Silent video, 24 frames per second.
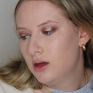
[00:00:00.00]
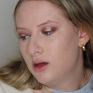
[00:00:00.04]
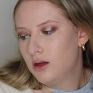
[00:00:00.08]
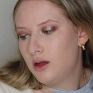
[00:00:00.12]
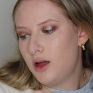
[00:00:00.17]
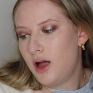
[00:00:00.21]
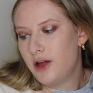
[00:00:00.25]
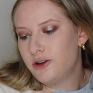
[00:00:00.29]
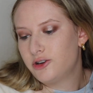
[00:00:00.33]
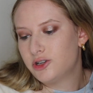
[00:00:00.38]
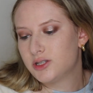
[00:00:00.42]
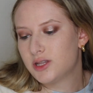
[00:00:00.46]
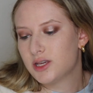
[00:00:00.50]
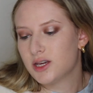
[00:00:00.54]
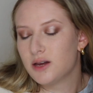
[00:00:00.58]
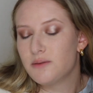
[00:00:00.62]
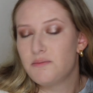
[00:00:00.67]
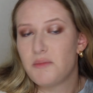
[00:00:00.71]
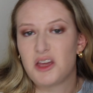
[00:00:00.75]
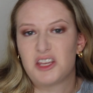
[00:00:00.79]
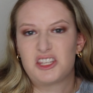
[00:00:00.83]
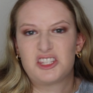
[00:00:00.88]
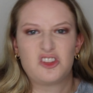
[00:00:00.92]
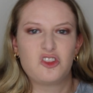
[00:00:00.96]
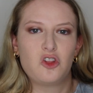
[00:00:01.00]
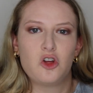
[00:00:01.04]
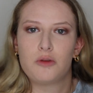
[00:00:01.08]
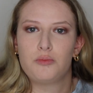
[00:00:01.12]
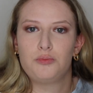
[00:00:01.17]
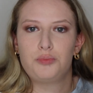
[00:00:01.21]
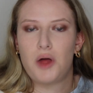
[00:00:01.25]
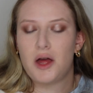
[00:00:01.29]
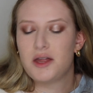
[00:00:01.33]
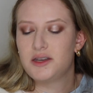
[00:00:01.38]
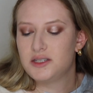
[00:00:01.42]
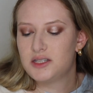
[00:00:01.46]
I just think it makes the look
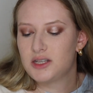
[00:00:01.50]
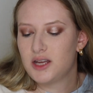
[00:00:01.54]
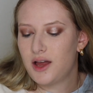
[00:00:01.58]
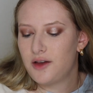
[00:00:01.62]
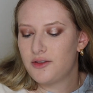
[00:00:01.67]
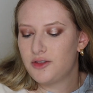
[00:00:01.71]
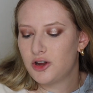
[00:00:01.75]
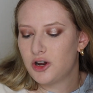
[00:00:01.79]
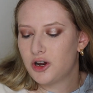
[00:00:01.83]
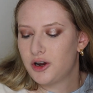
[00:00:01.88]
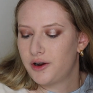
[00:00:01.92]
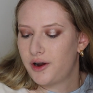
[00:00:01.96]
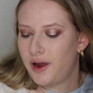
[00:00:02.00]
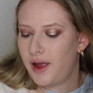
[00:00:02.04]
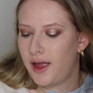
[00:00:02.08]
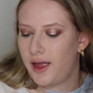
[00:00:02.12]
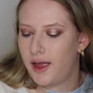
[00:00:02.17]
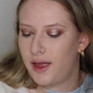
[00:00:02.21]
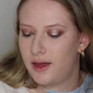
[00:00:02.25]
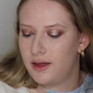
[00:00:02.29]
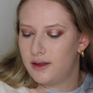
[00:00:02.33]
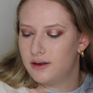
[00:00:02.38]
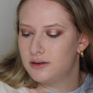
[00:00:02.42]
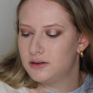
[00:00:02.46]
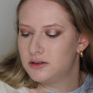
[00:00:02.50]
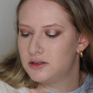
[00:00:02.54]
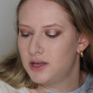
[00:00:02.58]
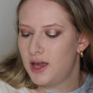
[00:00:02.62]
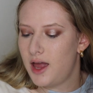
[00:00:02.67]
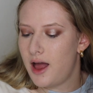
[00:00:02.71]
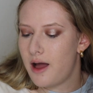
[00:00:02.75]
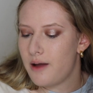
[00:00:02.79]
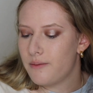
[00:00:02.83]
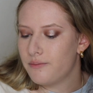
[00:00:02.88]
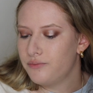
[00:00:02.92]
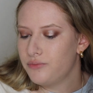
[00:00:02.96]
blend together, and
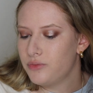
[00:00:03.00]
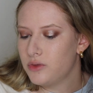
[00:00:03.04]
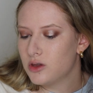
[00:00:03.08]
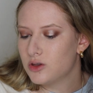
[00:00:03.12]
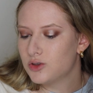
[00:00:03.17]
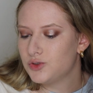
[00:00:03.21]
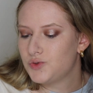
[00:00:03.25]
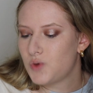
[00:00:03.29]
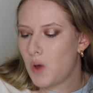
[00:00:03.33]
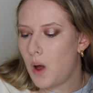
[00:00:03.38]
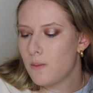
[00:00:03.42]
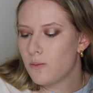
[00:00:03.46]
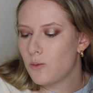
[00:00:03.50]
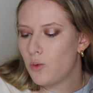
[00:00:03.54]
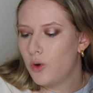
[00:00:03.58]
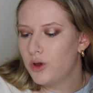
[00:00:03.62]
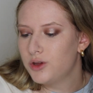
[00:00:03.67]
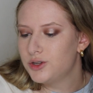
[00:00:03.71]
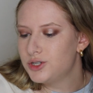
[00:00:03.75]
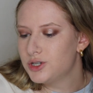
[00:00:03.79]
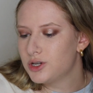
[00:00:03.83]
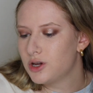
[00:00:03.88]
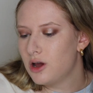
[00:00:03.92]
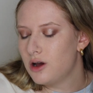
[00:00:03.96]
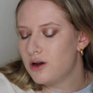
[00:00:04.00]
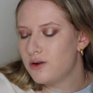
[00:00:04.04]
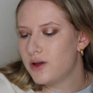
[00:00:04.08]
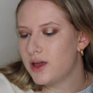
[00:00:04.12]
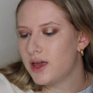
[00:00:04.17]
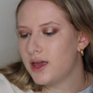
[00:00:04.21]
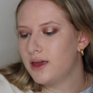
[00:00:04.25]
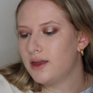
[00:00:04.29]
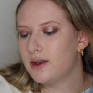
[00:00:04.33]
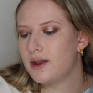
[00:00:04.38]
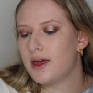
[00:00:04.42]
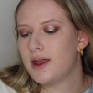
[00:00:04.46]
yeah. So I'm going to go
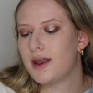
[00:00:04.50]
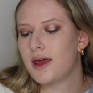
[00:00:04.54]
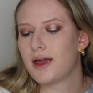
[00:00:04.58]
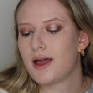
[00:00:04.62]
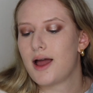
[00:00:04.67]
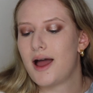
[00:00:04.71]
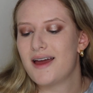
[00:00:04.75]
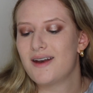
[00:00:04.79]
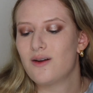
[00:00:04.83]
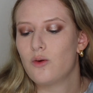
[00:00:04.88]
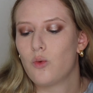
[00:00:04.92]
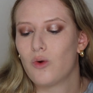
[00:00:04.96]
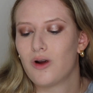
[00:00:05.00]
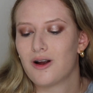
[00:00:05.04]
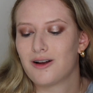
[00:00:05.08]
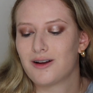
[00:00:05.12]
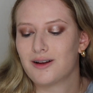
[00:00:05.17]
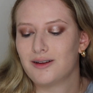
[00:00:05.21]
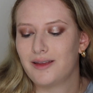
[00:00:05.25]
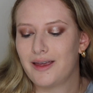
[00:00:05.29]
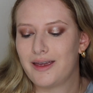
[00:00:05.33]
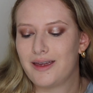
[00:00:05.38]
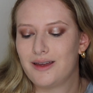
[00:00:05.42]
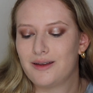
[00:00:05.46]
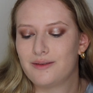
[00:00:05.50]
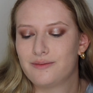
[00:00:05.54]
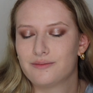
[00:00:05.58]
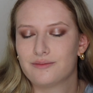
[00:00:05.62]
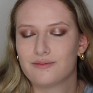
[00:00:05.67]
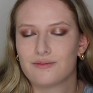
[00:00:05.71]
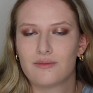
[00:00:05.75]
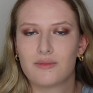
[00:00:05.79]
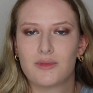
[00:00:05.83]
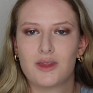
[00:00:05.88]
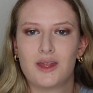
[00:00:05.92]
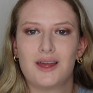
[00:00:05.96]
in, and I kind of work like
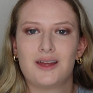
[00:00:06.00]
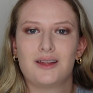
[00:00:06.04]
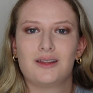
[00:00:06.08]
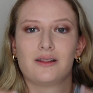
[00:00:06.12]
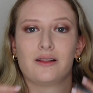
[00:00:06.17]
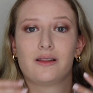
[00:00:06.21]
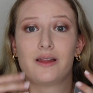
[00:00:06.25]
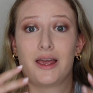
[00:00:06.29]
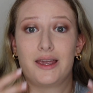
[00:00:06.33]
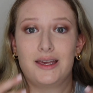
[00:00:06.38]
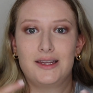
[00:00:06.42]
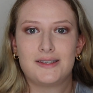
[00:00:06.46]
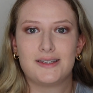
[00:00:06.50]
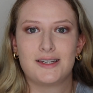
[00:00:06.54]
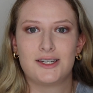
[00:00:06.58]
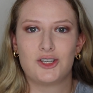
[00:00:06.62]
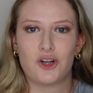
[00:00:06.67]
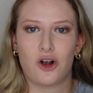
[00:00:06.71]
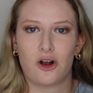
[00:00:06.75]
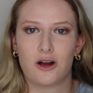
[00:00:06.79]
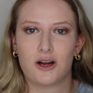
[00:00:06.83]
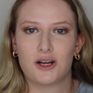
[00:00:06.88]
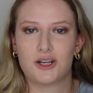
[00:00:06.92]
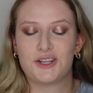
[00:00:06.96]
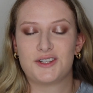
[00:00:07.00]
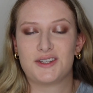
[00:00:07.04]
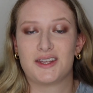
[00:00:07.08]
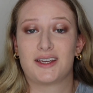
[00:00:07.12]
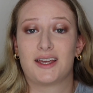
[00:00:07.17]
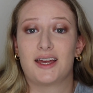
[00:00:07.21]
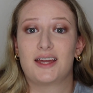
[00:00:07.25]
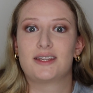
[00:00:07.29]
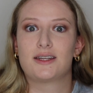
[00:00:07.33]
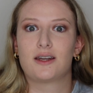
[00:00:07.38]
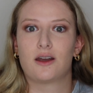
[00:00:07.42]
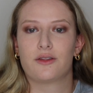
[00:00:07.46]
light to dark, just like
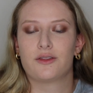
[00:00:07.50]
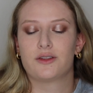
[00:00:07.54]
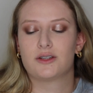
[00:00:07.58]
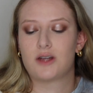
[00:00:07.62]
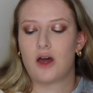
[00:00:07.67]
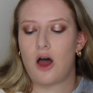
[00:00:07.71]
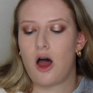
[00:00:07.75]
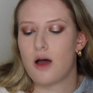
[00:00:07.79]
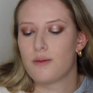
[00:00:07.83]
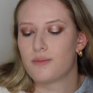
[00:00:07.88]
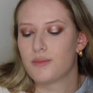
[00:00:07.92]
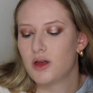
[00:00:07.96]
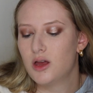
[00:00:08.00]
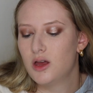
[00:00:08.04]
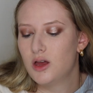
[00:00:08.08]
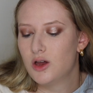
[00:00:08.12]
I did on the top.